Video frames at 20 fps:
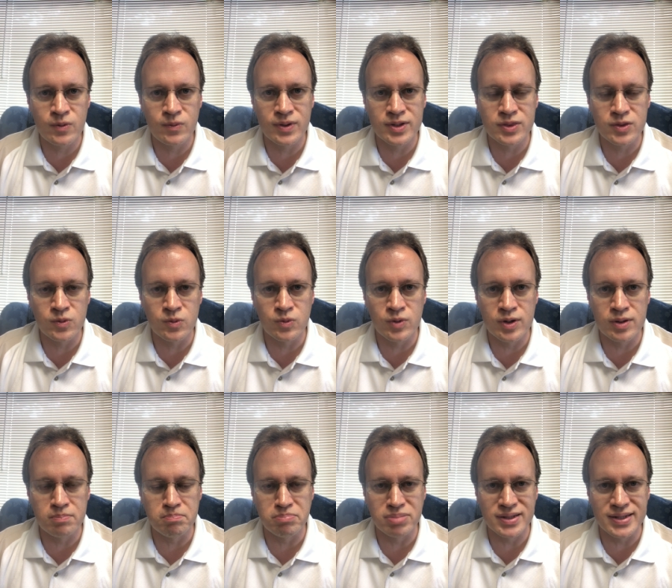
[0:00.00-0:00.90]
what the
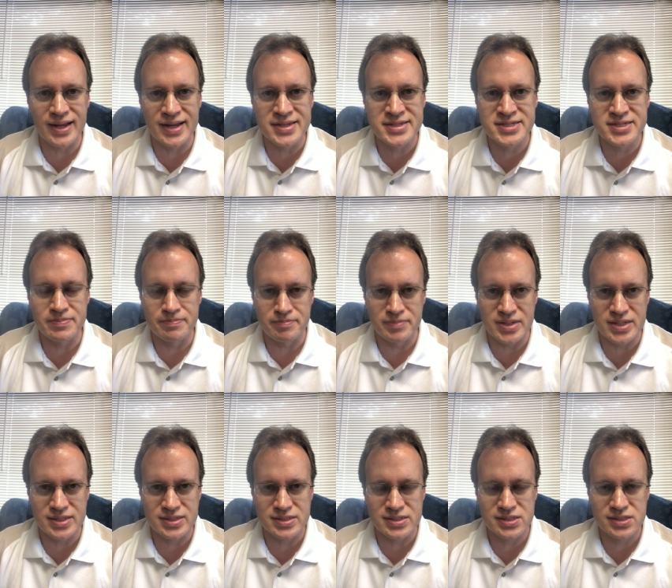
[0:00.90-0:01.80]
word blessed
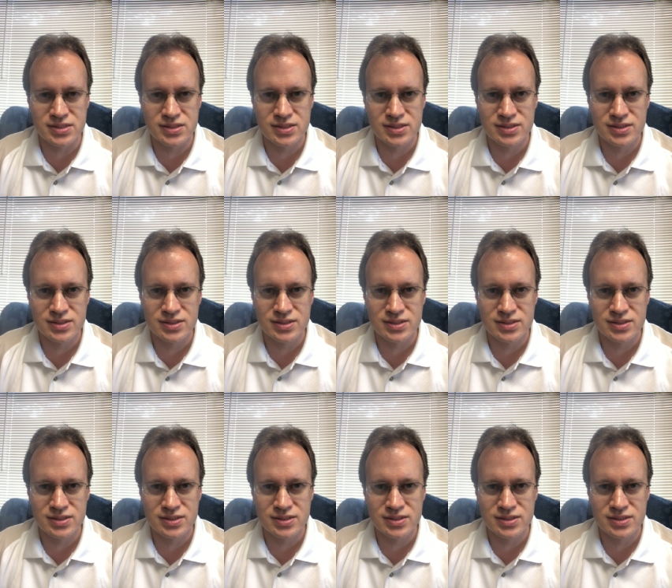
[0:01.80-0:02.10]
means.